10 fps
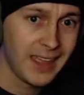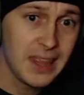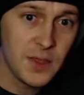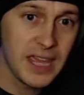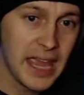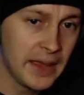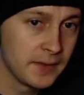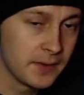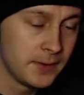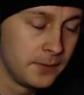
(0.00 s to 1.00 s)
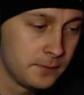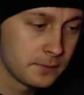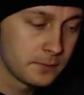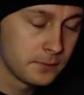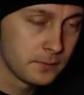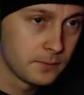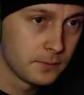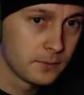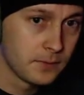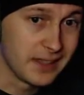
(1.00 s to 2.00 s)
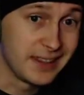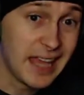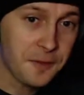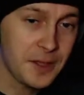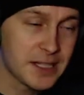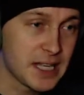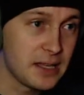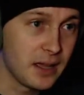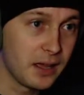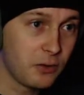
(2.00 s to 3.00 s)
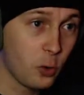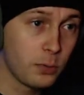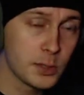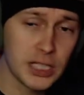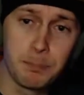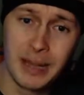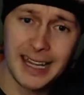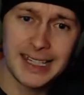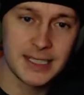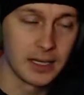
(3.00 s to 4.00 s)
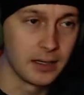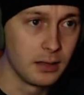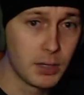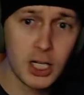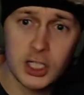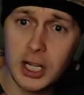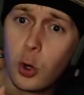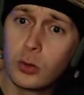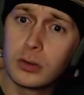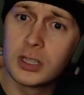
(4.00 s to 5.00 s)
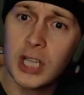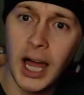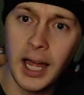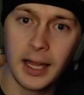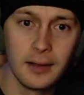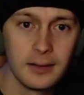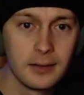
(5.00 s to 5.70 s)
in the end, death is almost a blessing, because I couldn't die.